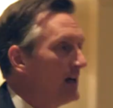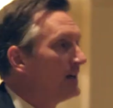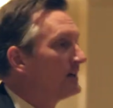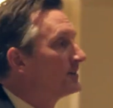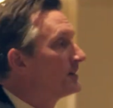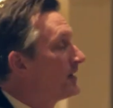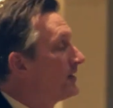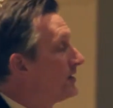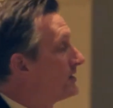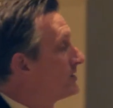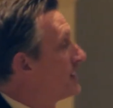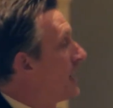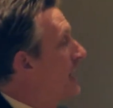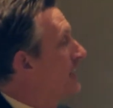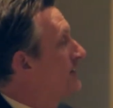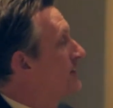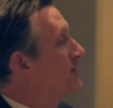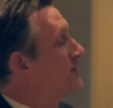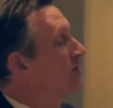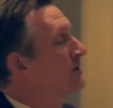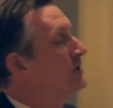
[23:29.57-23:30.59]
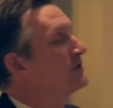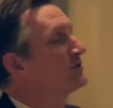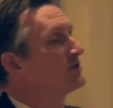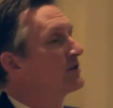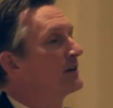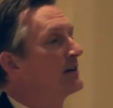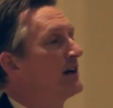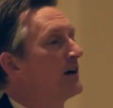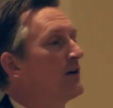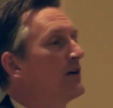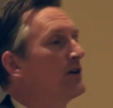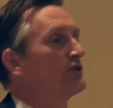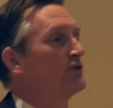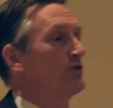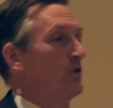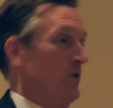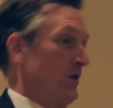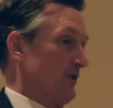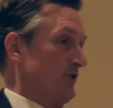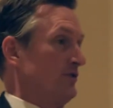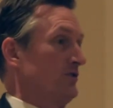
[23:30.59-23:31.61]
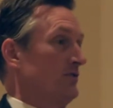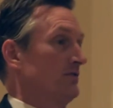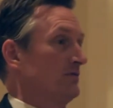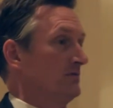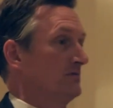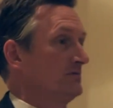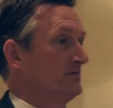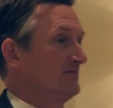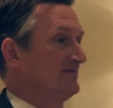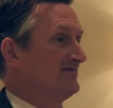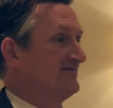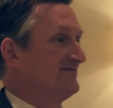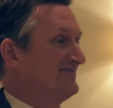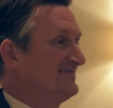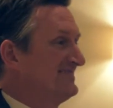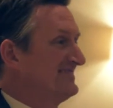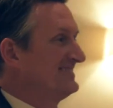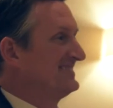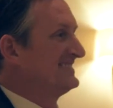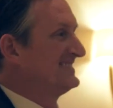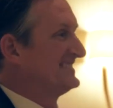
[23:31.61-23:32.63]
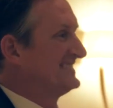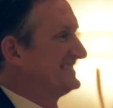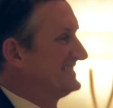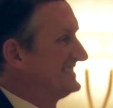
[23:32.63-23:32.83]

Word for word: said, There's Dr. Seuss or Curious George. That's what you